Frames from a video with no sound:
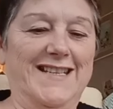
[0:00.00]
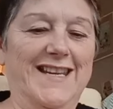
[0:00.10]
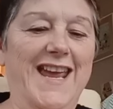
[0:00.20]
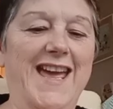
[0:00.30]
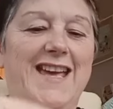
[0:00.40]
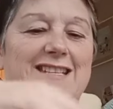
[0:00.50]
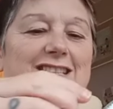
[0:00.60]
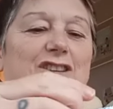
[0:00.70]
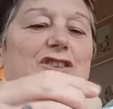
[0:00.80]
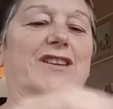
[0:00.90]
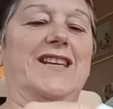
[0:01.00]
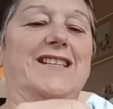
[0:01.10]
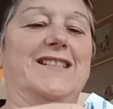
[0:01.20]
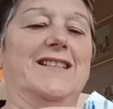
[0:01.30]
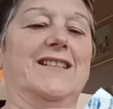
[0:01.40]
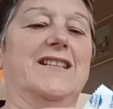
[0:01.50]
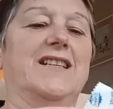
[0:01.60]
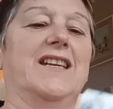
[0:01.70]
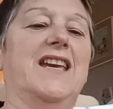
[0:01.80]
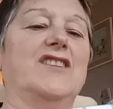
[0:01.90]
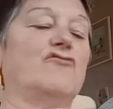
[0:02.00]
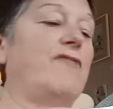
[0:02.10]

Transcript: Yes, the cookies. It's